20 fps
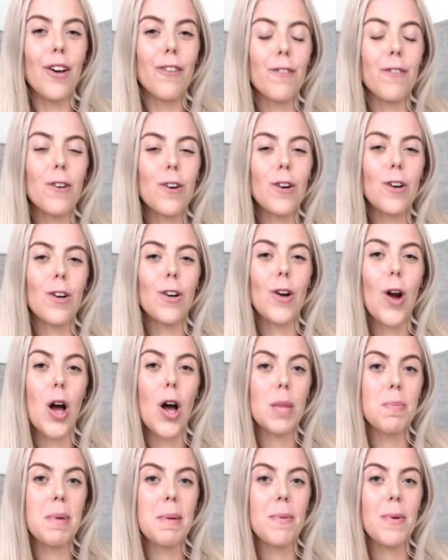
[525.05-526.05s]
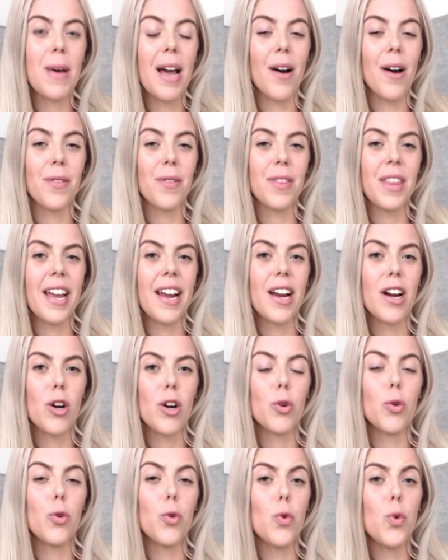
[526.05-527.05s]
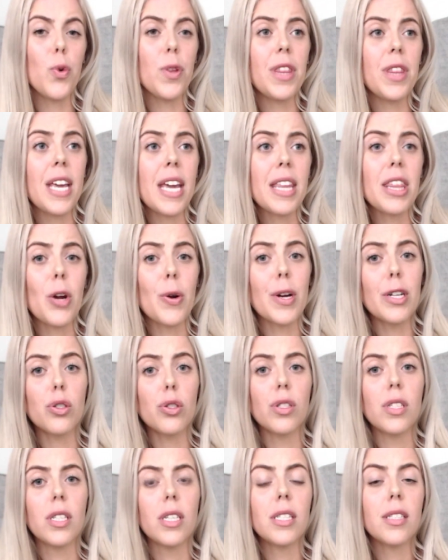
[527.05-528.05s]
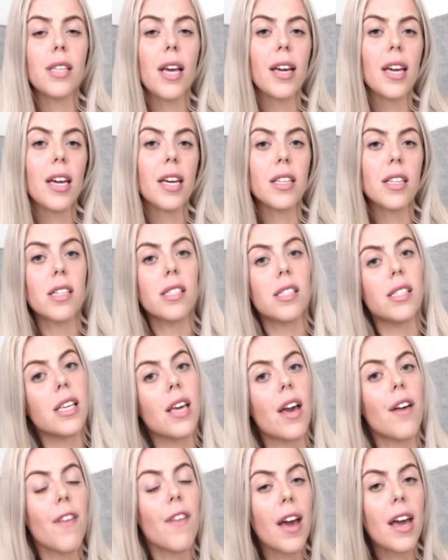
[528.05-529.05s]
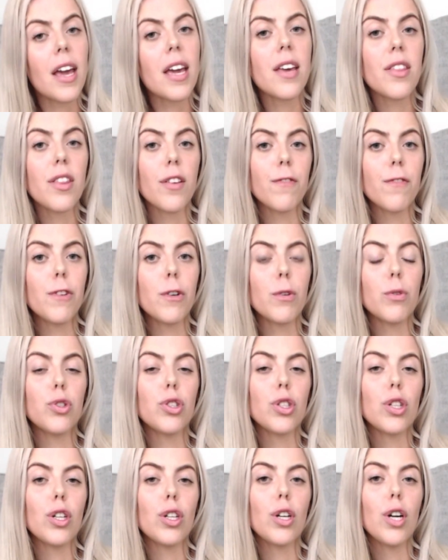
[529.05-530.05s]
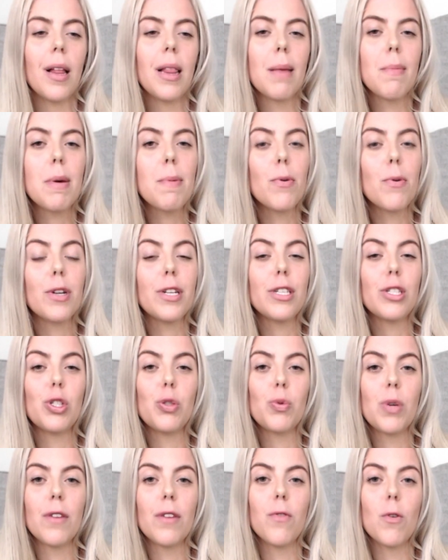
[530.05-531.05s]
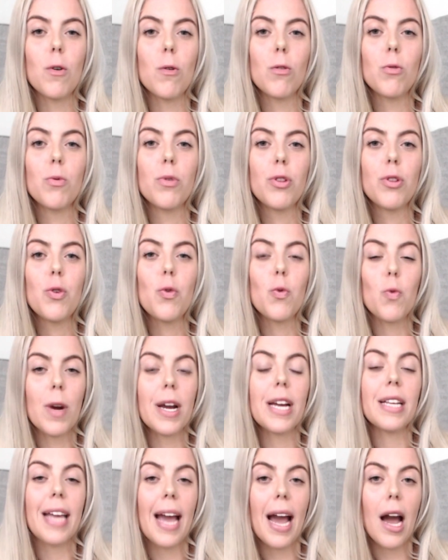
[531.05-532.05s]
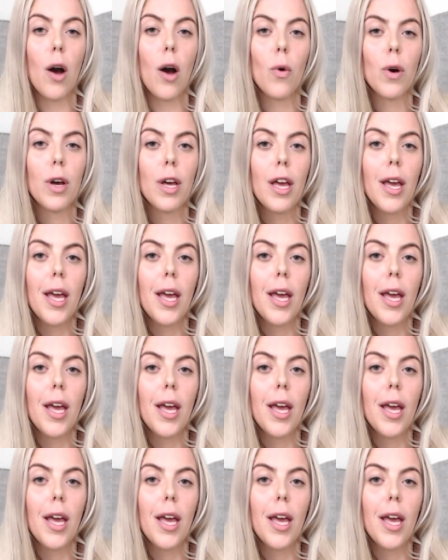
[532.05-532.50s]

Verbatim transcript: For all the people out there who think they're interested in taking the CFA in the future, let me put it straightforward with you right now.